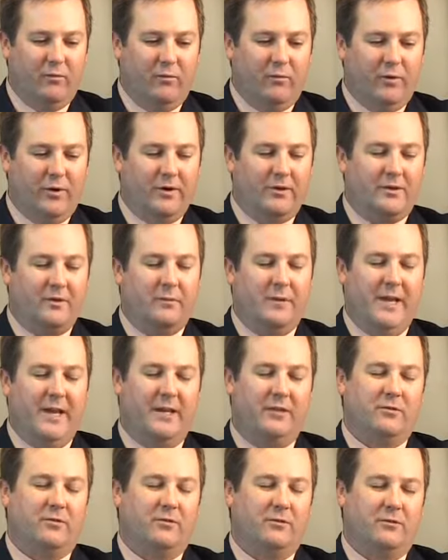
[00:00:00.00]
What are some
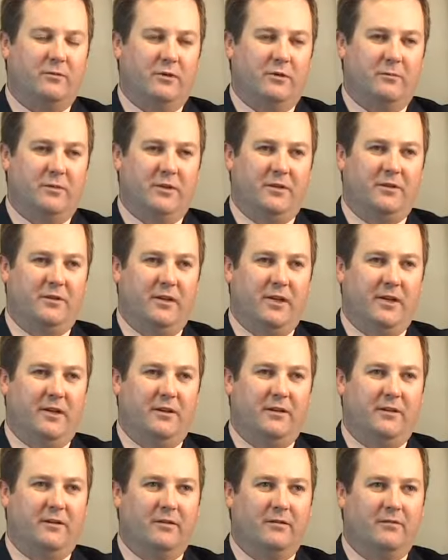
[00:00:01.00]
natural treatments?
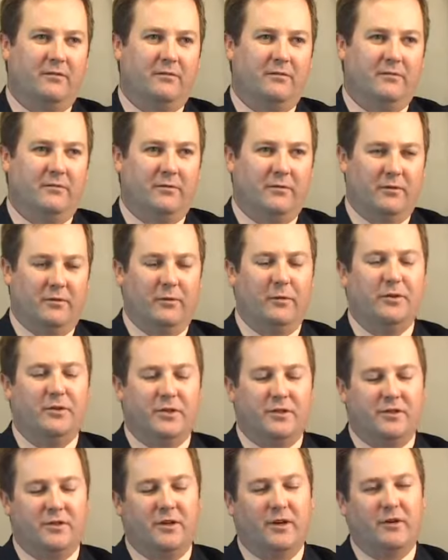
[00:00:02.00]
And we'll
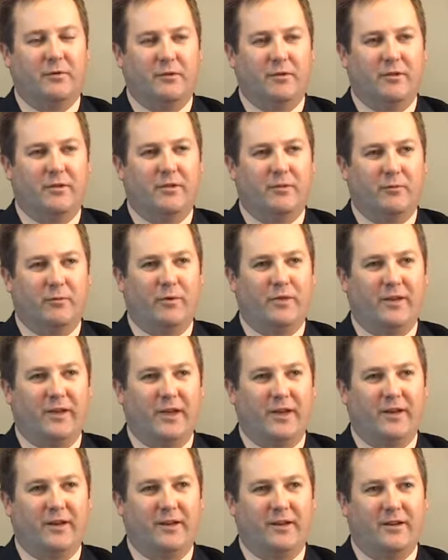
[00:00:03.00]
just start with
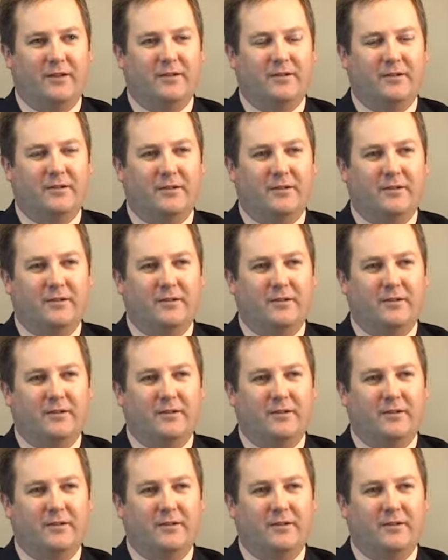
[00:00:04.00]
that, I guess.